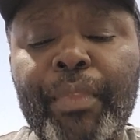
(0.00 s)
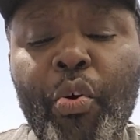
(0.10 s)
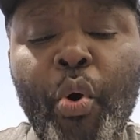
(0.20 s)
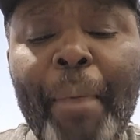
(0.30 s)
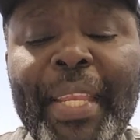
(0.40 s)

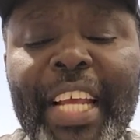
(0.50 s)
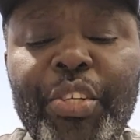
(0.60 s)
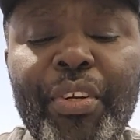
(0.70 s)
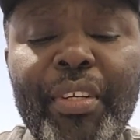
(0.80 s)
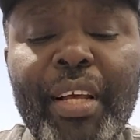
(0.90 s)

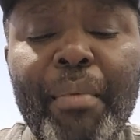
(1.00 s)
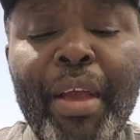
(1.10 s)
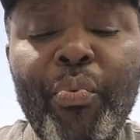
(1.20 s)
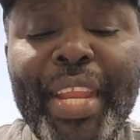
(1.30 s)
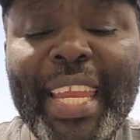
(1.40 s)
cohabitation,
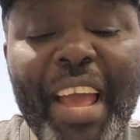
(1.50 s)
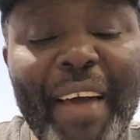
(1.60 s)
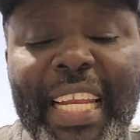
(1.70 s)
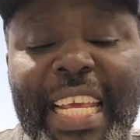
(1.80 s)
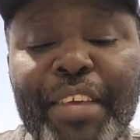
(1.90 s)
but we never
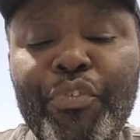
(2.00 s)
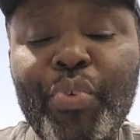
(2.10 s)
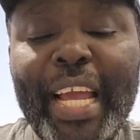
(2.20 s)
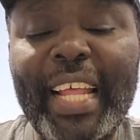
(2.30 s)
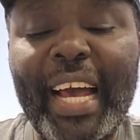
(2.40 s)
live
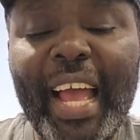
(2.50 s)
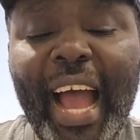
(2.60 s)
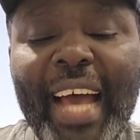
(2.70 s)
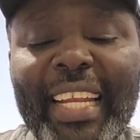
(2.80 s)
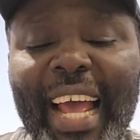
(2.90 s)
together,
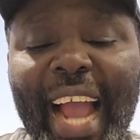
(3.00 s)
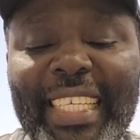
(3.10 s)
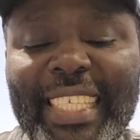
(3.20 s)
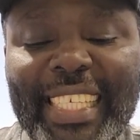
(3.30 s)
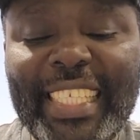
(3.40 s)
and I
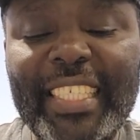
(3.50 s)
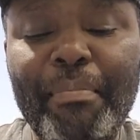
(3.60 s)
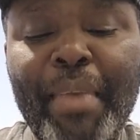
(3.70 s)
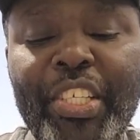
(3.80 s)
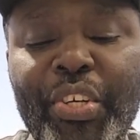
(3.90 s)
didn't
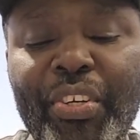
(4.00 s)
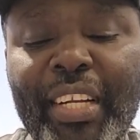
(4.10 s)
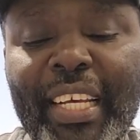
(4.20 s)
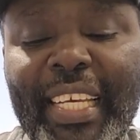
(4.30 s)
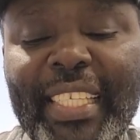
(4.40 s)
mention
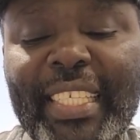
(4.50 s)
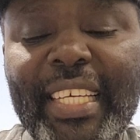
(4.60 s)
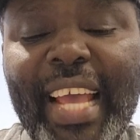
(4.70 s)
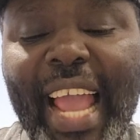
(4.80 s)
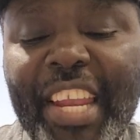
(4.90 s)
it
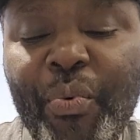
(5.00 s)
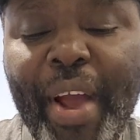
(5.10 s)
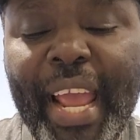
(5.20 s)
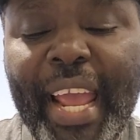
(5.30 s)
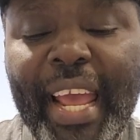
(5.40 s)

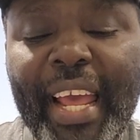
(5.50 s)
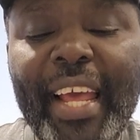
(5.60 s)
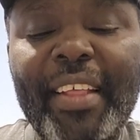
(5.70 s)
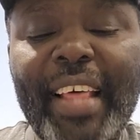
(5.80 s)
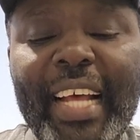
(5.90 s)
anywhere
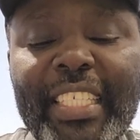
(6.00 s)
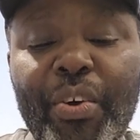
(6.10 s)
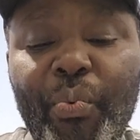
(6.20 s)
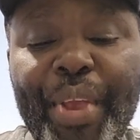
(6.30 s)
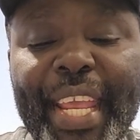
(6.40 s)
that
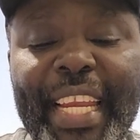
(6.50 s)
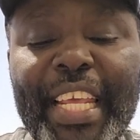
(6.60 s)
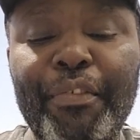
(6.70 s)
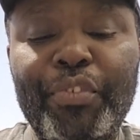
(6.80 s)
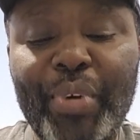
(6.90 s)
we
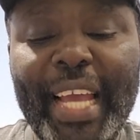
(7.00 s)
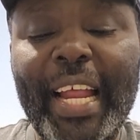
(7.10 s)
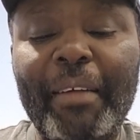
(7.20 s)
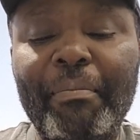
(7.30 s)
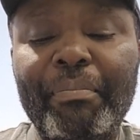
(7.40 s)
live together.